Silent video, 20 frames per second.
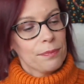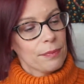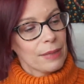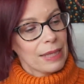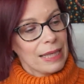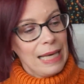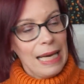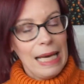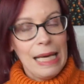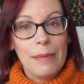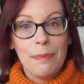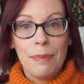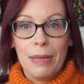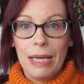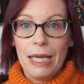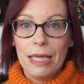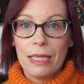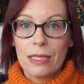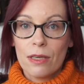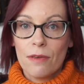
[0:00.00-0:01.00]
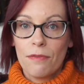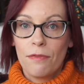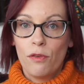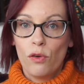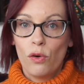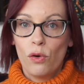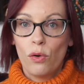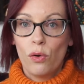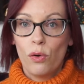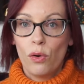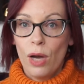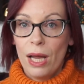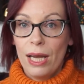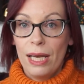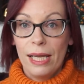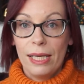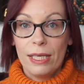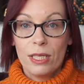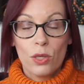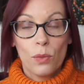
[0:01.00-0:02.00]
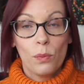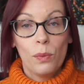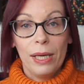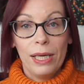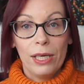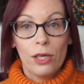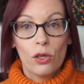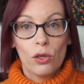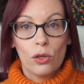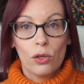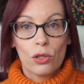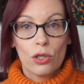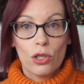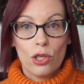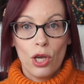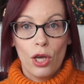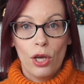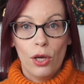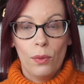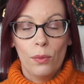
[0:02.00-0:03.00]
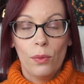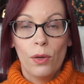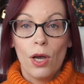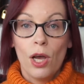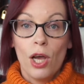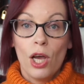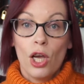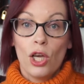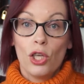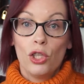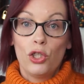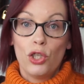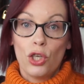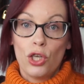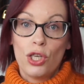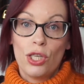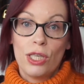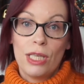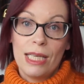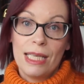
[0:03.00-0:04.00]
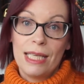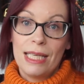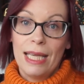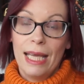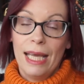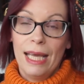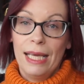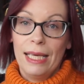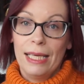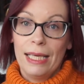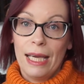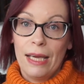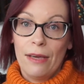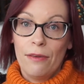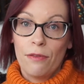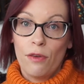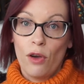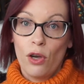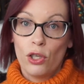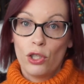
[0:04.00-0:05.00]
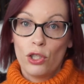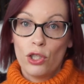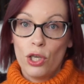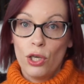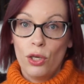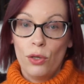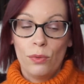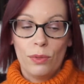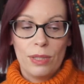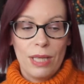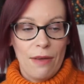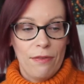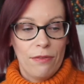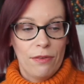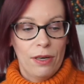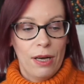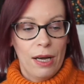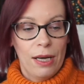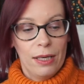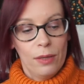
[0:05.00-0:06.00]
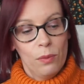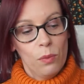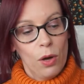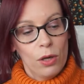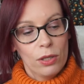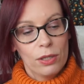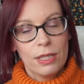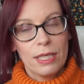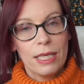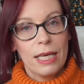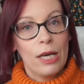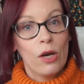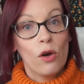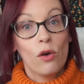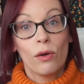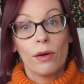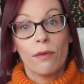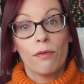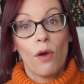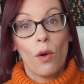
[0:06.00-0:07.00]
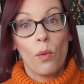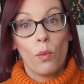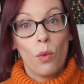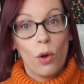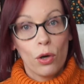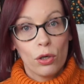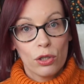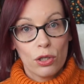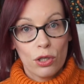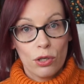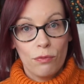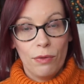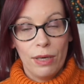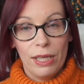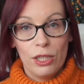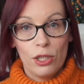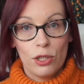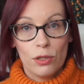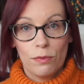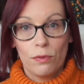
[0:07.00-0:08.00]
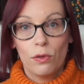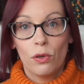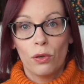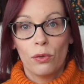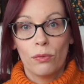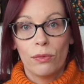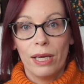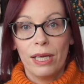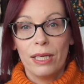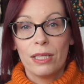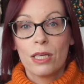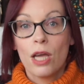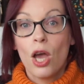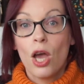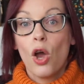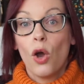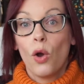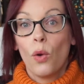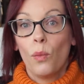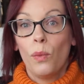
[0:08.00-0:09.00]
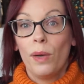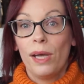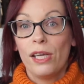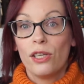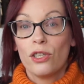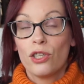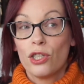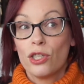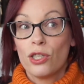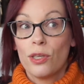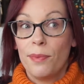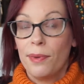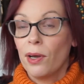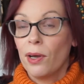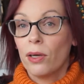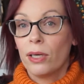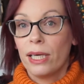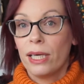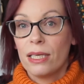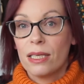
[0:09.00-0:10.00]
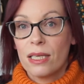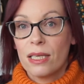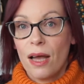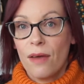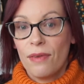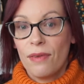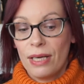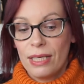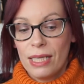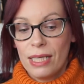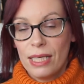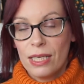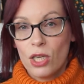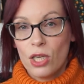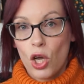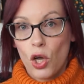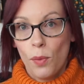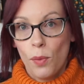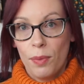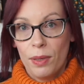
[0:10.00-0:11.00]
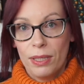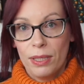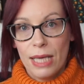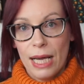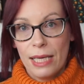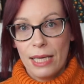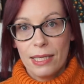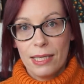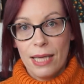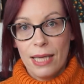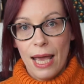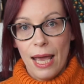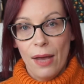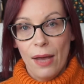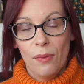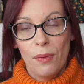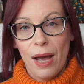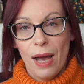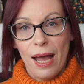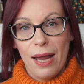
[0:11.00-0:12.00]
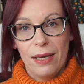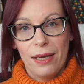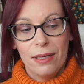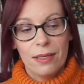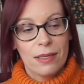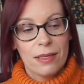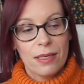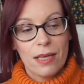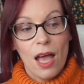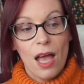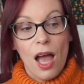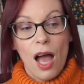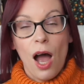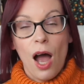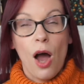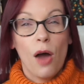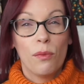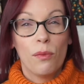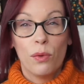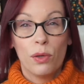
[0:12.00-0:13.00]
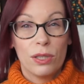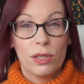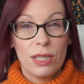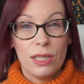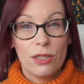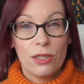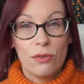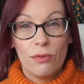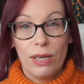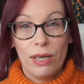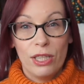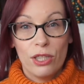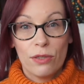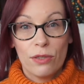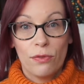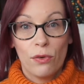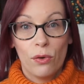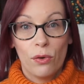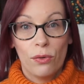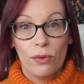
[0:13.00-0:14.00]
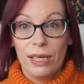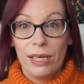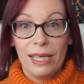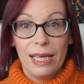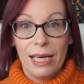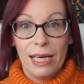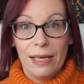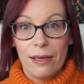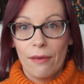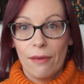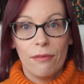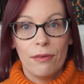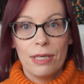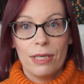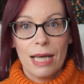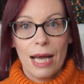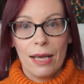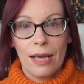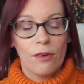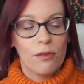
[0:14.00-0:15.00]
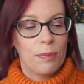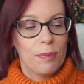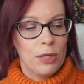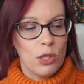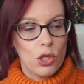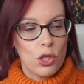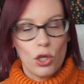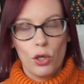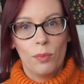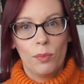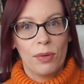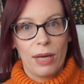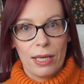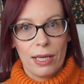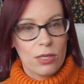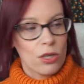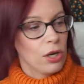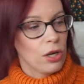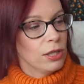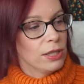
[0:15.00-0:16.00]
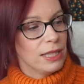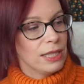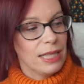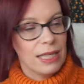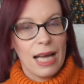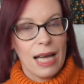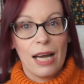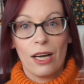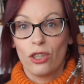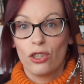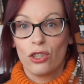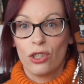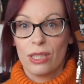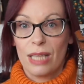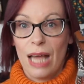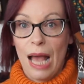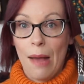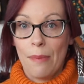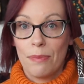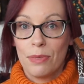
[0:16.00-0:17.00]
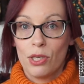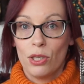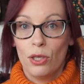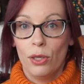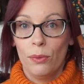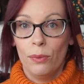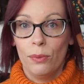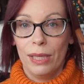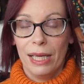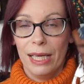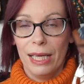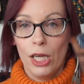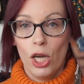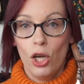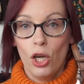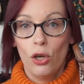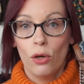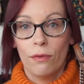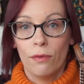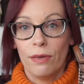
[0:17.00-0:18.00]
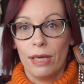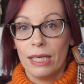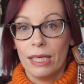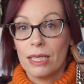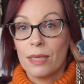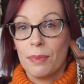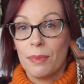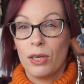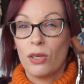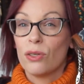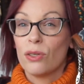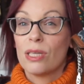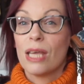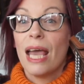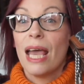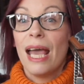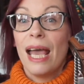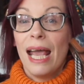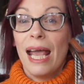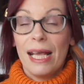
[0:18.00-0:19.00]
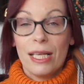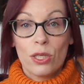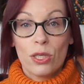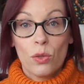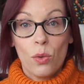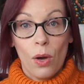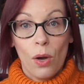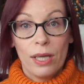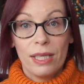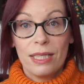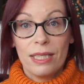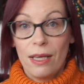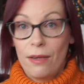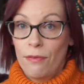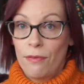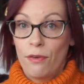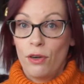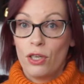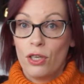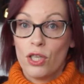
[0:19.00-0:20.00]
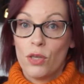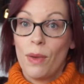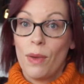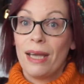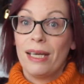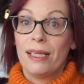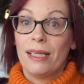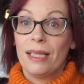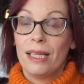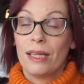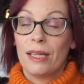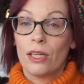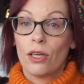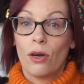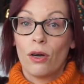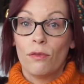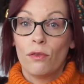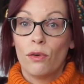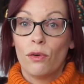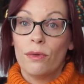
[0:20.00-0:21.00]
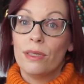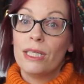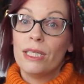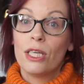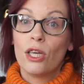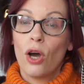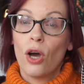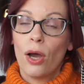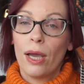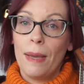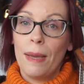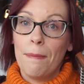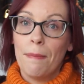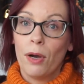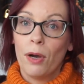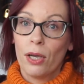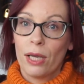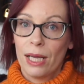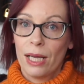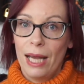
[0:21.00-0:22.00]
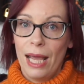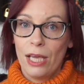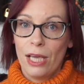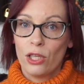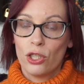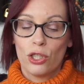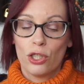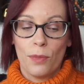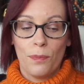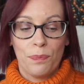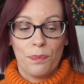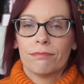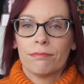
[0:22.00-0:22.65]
keep it for at least a week or two, just to see if I do definitely want it, or if I want to reach for it, which, to be honest, I've had it a couple of days now, and I've wanted to reach for it nearly every day. I've been super excited, and I just absolutely love it, because it's quite different to anything that I've already got in my collection.